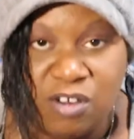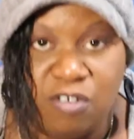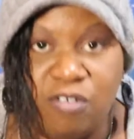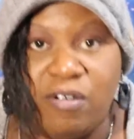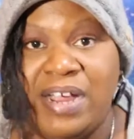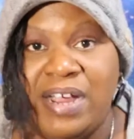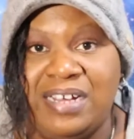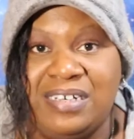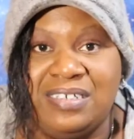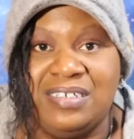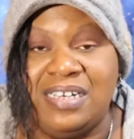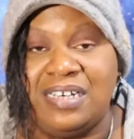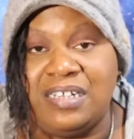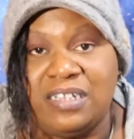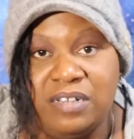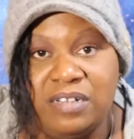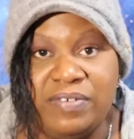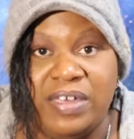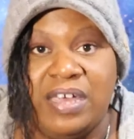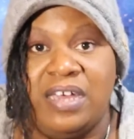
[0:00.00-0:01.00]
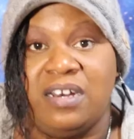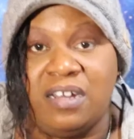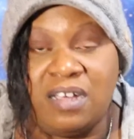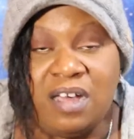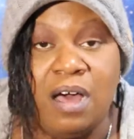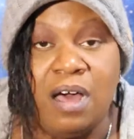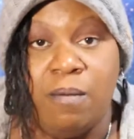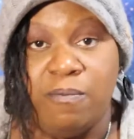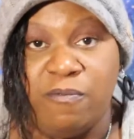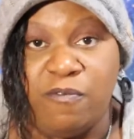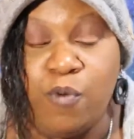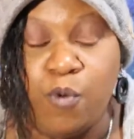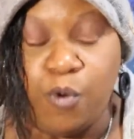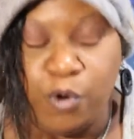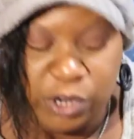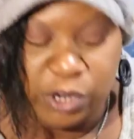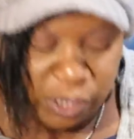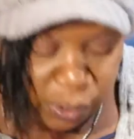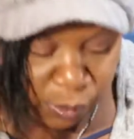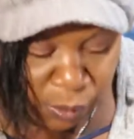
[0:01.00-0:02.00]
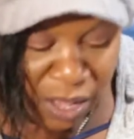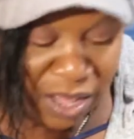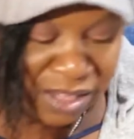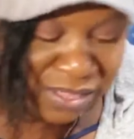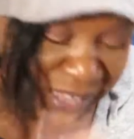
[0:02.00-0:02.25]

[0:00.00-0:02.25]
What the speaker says: great deal of income for you,